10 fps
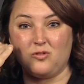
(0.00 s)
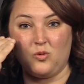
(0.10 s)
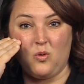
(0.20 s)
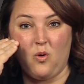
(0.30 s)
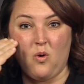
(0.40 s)

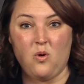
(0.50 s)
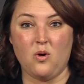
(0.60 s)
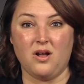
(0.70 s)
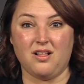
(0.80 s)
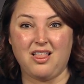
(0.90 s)
is going
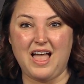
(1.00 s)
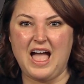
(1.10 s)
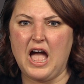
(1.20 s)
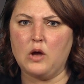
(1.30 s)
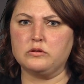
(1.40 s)
bust,
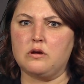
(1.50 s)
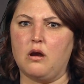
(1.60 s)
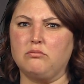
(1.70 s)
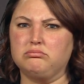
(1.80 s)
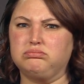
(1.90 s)
you
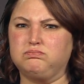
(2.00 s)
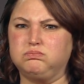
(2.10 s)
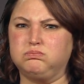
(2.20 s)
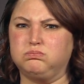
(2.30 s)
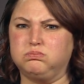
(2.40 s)
need to have a
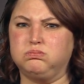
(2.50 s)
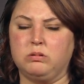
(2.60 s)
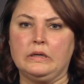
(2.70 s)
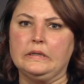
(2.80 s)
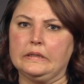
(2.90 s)
way to be
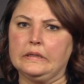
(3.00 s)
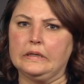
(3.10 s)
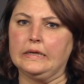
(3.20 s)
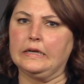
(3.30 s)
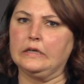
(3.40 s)
able to
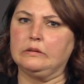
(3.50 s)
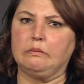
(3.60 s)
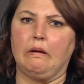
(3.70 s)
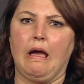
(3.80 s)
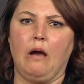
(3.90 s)
get your
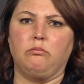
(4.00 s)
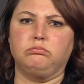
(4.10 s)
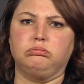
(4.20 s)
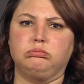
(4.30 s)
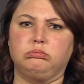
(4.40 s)
data off
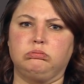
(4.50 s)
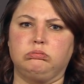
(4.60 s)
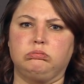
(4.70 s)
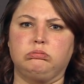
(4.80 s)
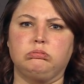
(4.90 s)
there.
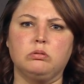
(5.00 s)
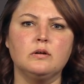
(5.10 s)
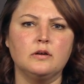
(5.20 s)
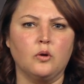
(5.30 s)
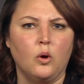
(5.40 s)
It
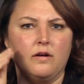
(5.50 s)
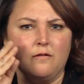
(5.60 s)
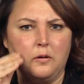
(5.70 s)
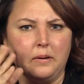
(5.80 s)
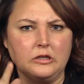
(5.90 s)
should never
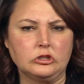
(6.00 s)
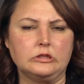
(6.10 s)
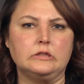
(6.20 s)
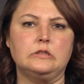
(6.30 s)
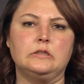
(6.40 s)
be
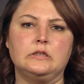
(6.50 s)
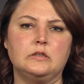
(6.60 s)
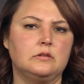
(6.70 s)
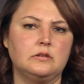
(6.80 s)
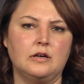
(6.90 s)

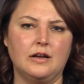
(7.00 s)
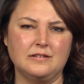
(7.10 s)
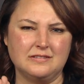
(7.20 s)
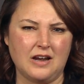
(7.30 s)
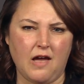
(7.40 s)
the
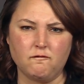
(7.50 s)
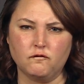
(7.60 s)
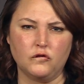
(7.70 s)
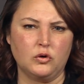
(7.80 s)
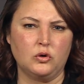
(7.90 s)
only
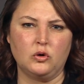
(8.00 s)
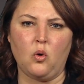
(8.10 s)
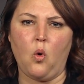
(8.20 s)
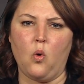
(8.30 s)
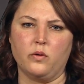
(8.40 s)
copy
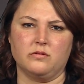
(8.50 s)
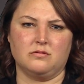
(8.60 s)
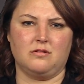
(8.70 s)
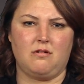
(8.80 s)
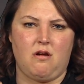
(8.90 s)
of
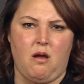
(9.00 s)
stuff.